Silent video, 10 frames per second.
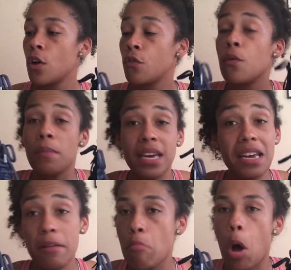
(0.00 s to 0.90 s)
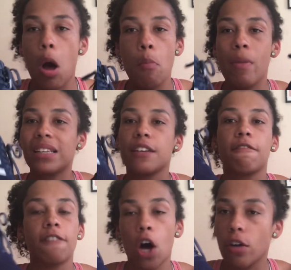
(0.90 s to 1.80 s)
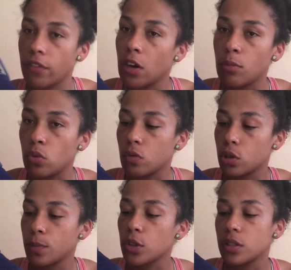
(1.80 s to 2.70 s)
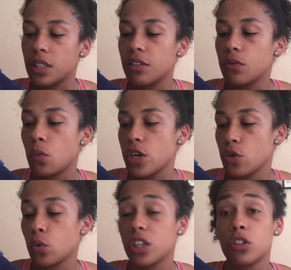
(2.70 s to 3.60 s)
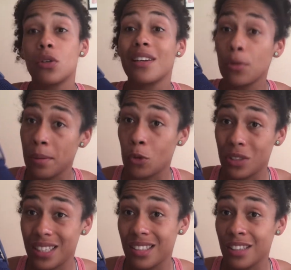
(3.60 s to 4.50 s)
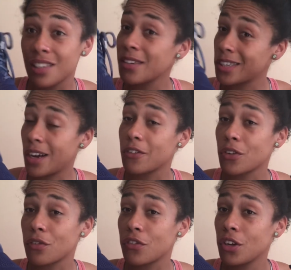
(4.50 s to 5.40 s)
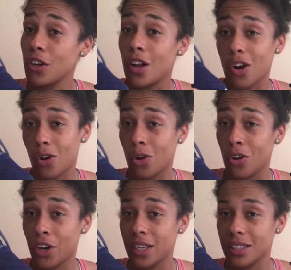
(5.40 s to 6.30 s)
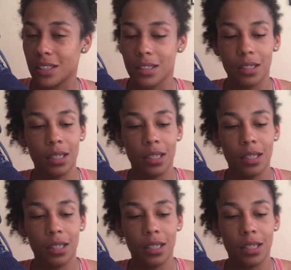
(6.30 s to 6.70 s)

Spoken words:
For me, makes it far, far more responsive when you're wanting to do a little bit more distance. Looks after the foot a lot nicer.